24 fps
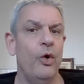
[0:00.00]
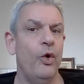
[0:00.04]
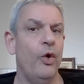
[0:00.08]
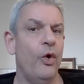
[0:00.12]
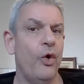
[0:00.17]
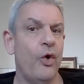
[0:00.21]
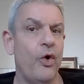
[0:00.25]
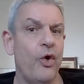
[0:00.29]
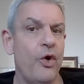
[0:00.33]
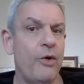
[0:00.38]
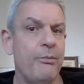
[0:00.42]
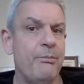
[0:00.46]

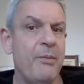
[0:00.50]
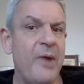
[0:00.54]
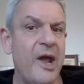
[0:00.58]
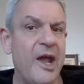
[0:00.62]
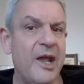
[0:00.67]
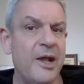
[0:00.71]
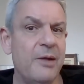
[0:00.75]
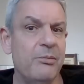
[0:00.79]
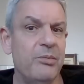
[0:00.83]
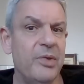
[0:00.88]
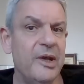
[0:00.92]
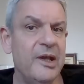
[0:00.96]
or
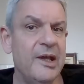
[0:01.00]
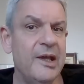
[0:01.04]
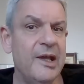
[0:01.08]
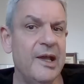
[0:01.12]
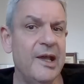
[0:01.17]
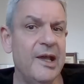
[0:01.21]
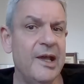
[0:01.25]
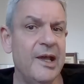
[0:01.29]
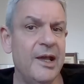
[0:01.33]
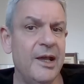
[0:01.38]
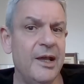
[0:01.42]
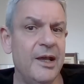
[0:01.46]

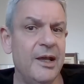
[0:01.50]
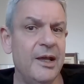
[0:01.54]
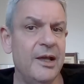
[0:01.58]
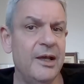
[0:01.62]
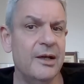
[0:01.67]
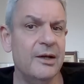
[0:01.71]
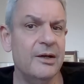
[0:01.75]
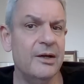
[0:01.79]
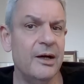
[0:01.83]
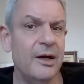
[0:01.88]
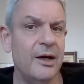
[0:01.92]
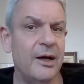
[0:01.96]

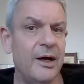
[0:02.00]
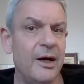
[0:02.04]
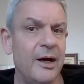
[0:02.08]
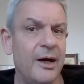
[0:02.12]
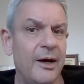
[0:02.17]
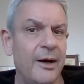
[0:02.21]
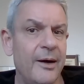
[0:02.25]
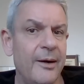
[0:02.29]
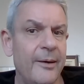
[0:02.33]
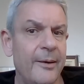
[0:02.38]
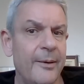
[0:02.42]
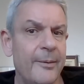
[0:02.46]
maybe
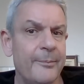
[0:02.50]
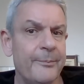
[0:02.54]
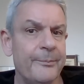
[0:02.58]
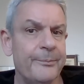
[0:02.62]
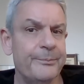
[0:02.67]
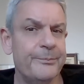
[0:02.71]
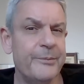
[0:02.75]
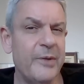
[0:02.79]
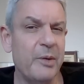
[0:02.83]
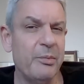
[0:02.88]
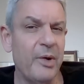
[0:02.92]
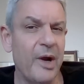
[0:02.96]

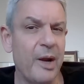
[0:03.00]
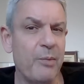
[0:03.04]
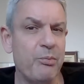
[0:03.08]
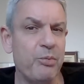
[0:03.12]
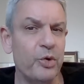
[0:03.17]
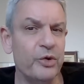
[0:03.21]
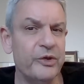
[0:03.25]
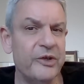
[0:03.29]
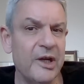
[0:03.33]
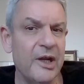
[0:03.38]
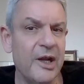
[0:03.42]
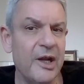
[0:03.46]
people are
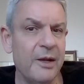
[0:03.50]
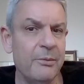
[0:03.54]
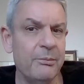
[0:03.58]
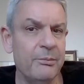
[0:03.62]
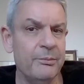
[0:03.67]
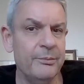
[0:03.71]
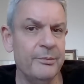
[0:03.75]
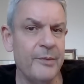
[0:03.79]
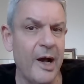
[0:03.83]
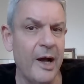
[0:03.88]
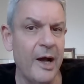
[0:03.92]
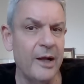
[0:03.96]
putting
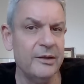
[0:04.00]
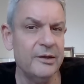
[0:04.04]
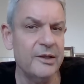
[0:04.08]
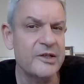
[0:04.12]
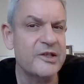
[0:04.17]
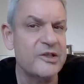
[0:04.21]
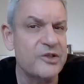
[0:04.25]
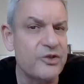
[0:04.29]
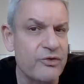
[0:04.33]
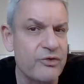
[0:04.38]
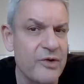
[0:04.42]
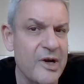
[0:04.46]
him under
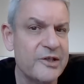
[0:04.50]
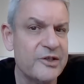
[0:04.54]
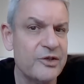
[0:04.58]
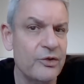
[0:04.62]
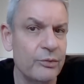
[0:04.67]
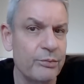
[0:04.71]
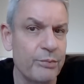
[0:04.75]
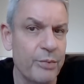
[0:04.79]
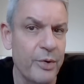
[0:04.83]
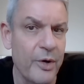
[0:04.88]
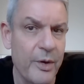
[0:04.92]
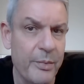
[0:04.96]
stress
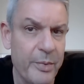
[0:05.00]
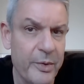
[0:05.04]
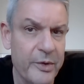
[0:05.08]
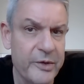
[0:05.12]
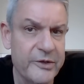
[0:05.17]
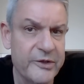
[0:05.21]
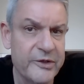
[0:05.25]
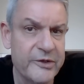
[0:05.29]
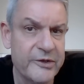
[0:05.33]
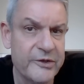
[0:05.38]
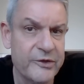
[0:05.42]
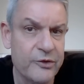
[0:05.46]
on
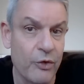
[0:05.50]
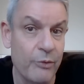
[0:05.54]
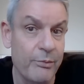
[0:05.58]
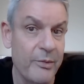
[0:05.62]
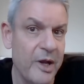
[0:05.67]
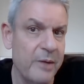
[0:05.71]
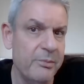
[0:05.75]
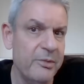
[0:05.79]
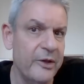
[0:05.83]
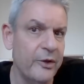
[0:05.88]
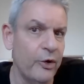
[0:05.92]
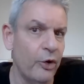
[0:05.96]
purpose, or
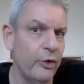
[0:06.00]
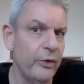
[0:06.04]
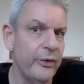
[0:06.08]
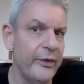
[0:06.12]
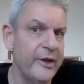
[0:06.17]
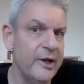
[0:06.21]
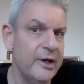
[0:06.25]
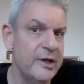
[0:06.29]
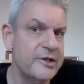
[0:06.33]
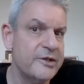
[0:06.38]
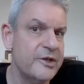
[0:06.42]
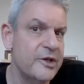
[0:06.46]
maybe the whole
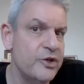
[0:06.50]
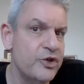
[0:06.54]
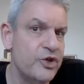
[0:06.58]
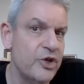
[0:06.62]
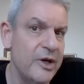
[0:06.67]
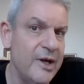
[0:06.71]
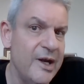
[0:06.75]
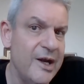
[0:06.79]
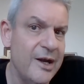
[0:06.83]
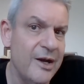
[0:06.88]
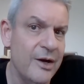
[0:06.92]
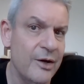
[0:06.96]
thing is
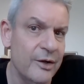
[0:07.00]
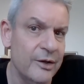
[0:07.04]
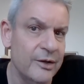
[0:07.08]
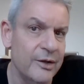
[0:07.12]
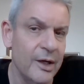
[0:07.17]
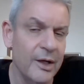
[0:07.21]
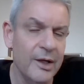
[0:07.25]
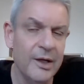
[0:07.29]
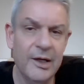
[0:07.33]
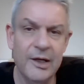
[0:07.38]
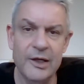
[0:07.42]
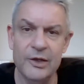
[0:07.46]

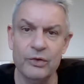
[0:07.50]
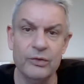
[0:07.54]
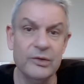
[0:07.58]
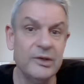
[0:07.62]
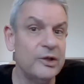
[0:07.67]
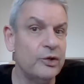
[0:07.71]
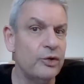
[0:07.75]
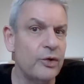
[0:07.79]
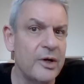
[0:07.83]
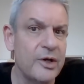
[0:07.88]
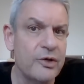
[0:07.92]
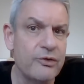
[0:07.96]
engineered in
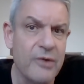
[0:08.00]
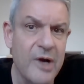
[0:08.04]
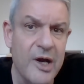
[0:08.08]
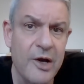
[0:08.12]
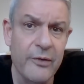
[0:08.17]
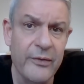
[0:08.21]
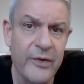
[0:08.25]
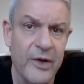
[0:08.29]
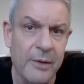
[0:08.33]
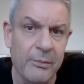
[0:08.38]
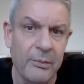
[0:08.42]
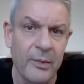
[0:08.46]
order to get rid
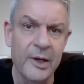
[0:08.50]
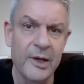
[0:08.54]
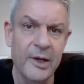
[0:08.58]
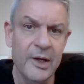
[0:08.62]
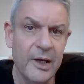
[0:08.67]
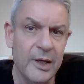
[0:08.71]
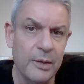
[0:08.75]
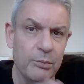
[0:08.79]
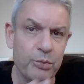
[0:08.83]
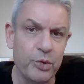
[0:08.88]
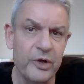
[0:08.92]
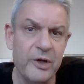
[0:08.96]
of him
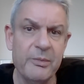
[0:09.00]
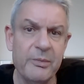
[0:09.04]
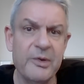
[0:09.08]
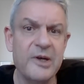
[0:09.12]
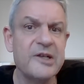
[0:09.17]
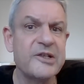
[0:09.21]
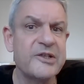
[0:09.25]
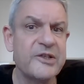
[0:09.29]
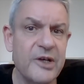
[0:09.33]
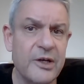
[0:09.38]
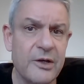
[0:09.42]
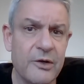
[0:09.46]
and put him in
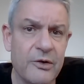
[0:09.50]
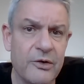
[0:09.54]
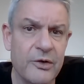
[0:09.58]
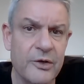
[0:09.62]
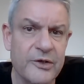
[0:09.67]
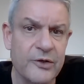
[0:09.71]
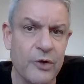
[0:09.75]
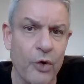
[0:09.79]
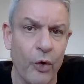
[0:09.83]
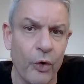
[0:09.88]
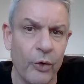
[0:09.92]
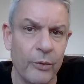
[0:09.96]
a
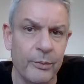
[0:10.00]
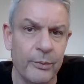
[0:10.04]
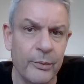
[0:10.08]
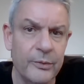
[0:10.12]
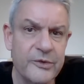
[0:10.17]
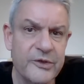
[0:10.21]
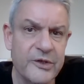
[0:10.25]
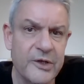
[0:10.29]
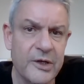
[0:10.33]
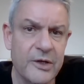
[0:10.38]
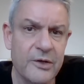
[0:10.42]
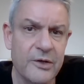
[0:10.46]
seniors home
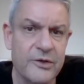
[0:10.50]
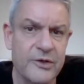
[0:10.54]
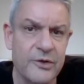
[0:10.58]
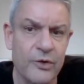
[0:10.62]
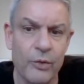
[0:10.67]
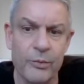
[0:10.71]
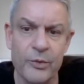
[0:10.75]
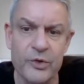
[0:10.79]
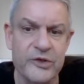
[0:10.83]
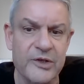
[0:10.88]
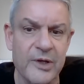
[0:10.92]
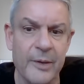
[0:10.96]

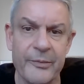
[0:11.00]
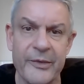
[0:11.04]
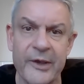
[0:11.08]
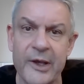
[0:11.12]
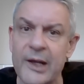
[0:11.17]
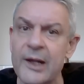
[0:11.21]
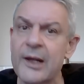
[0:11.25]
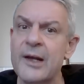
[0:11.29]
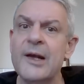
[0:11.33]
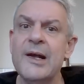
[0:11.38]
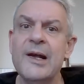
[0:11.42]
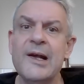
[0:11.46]
or
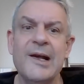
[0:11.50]
something.